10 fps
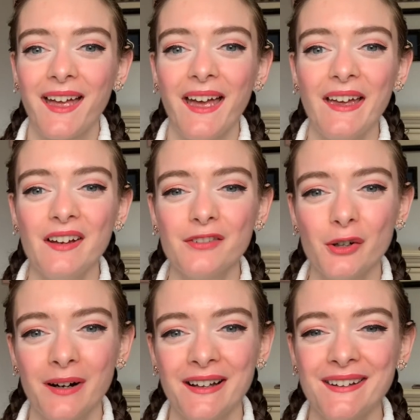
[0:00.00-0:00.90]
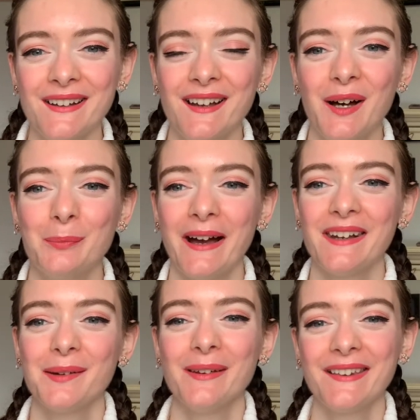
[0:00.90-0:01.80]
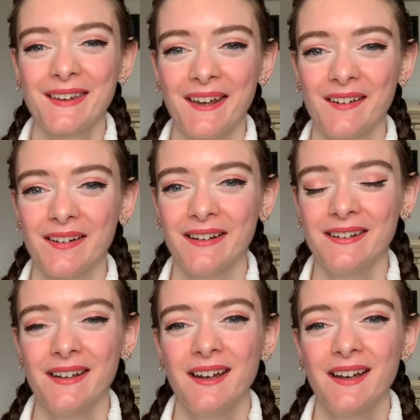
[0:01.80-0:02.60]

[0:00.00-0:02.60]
Hey everyone, my name is Caitlin.